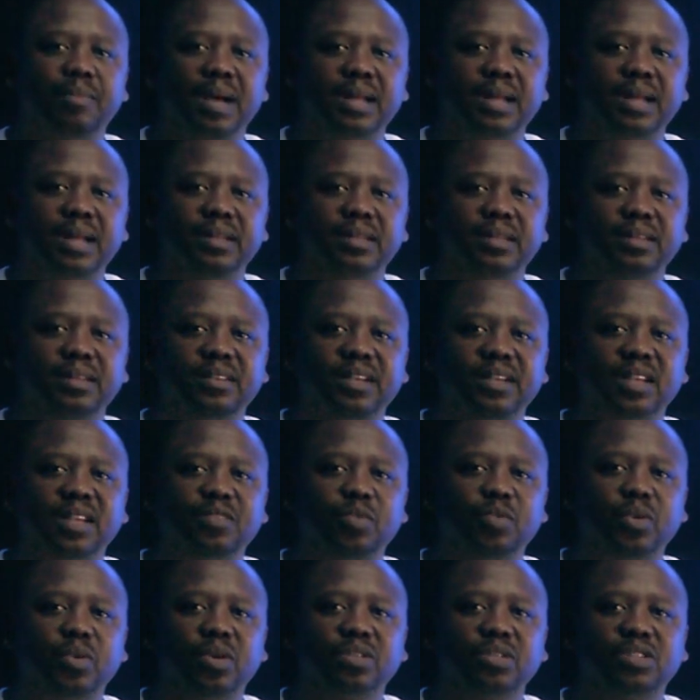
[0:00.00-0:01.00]
money just
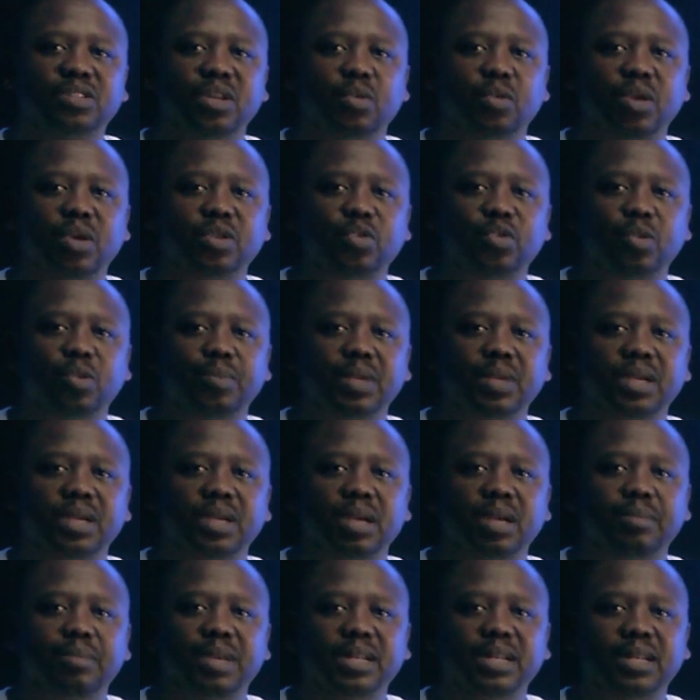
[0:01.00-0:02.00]
because they want to make
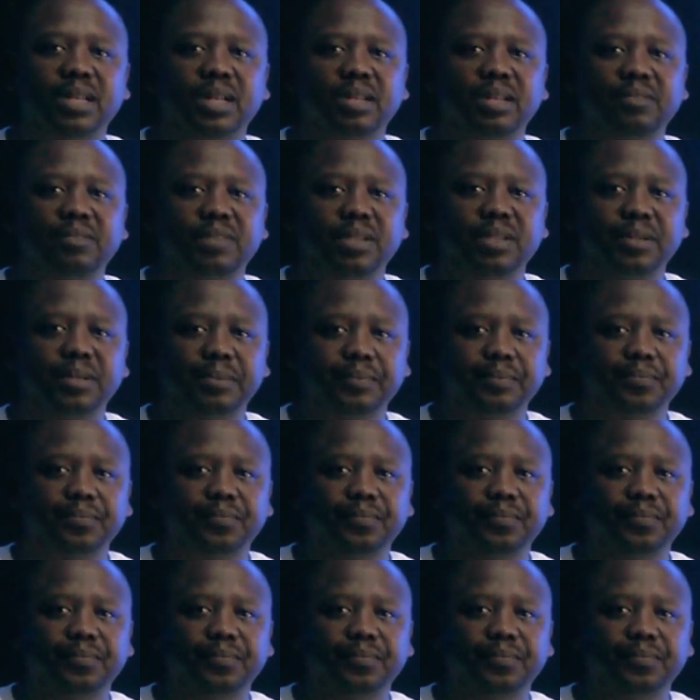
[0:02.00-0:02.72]
a better living.